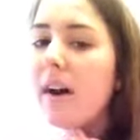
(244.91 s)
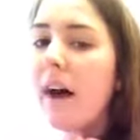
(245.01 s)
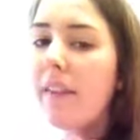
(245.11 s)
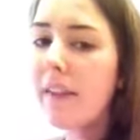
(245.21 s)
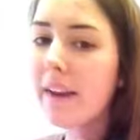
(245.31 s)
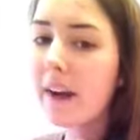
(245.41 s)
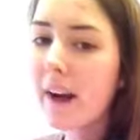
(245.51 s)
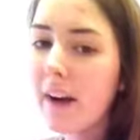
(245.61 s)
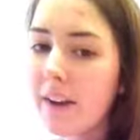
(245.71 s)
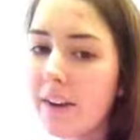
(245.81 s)
and then
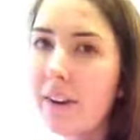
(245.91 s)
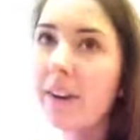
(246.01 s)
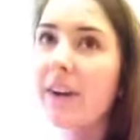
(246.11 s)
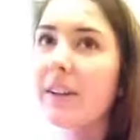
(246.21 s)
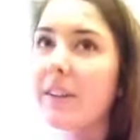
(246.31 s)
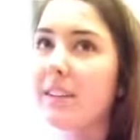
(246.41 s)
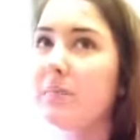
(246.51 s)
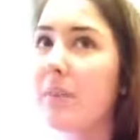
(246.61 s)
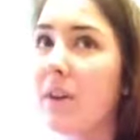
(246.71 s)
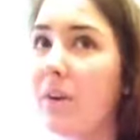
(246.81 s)
under this
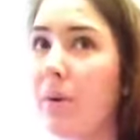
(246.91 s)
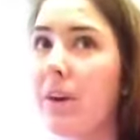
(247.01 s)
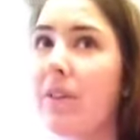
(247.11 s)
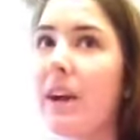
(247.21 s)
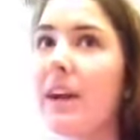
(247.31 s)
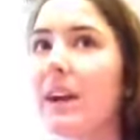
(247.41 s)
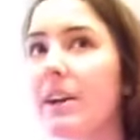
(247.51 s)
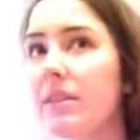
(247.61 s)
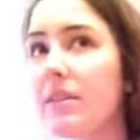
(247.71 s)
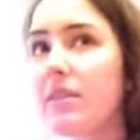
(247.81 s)
middle one right
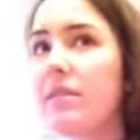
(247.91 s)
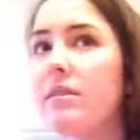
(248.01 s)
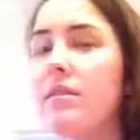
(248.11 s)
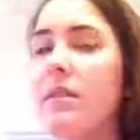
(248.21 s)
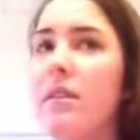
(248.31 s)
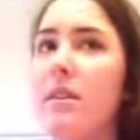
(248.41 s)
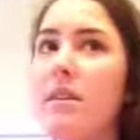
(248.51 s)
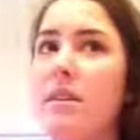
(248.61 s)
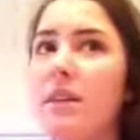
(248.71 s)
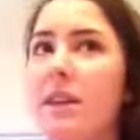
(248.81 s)
here,
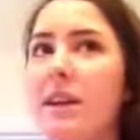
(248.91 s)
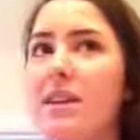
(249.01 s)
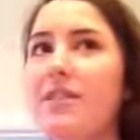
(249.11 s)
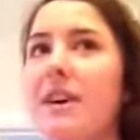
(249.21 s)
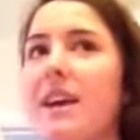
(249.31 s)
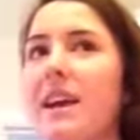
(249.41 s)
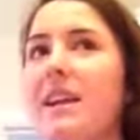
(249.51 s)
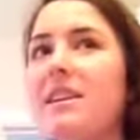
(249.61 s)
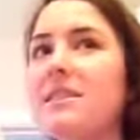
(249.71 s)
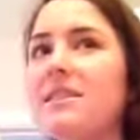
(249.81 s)
if I can.